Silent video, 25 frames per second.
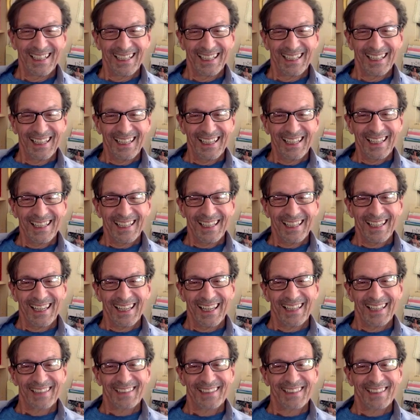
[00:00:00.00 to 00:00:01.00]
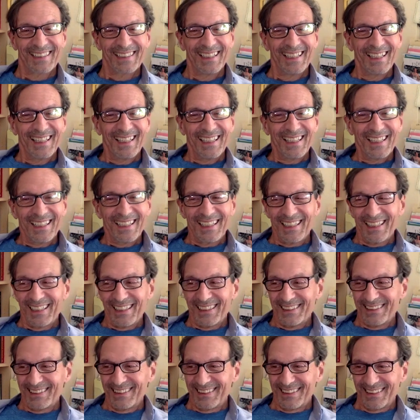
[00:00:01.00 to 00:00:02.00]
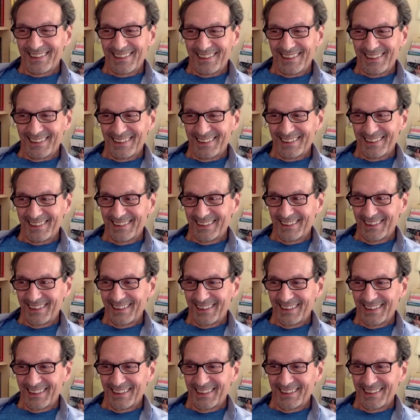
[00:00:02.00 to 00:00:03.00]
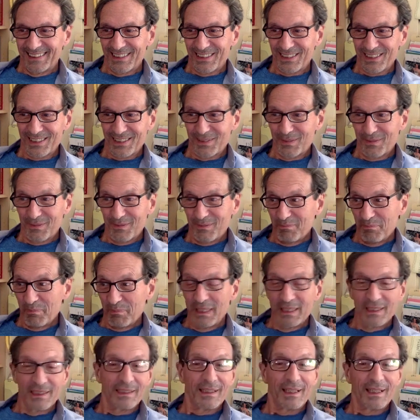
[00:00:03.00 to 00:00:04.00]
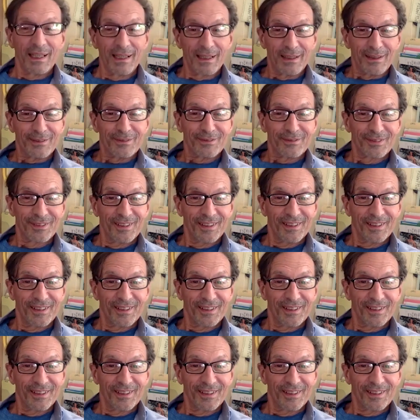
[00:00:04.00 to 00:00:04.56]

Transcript: and uh, and just be in love